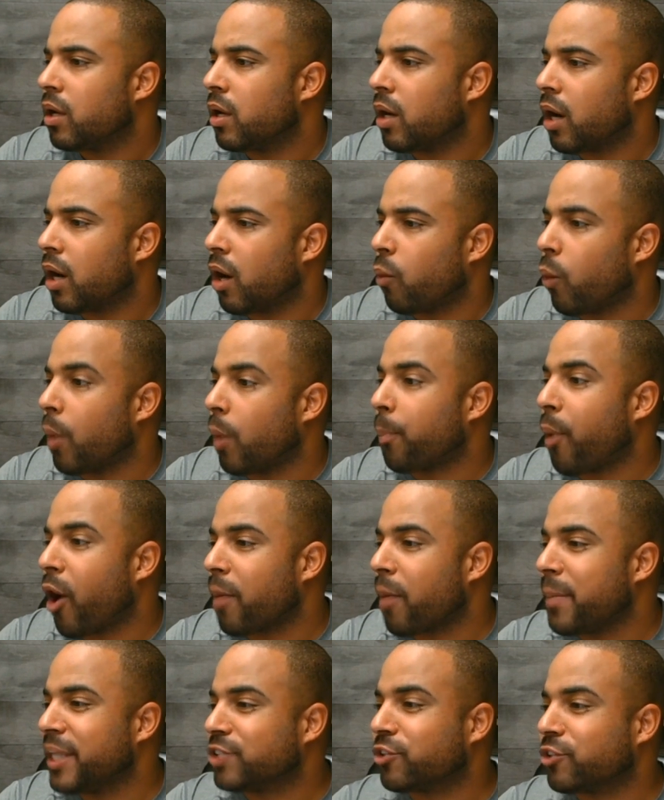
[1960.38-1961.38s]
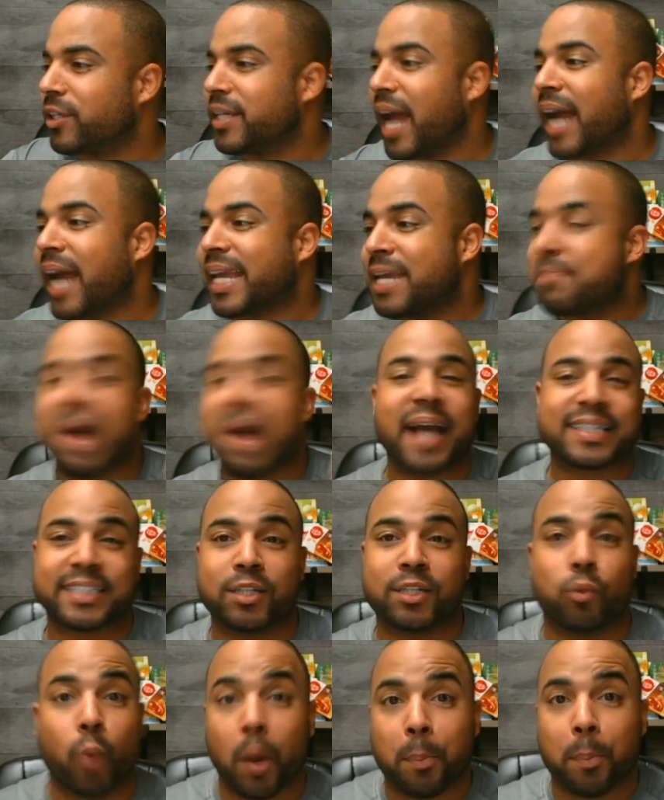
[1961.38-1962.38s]
What part, Mitri? Y'all keep
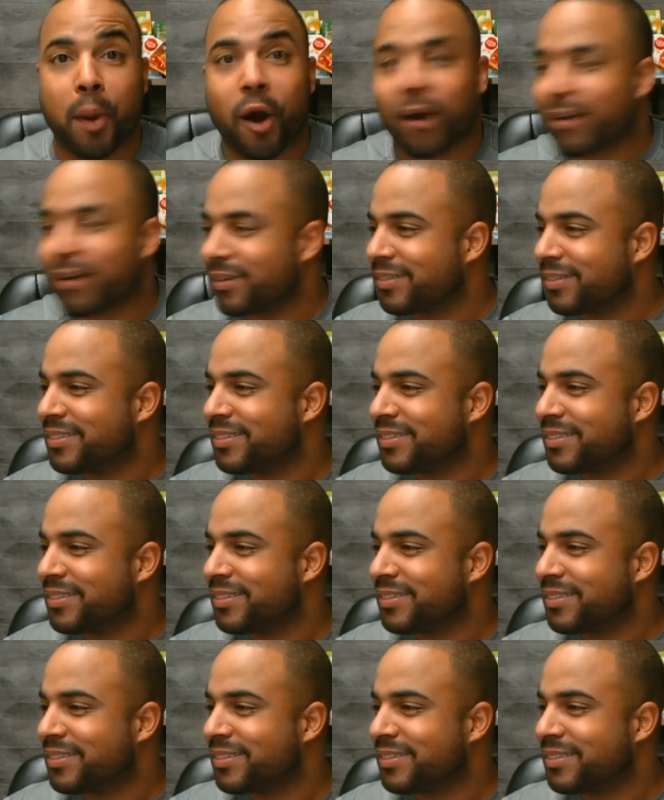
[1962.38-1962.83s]
asking what part?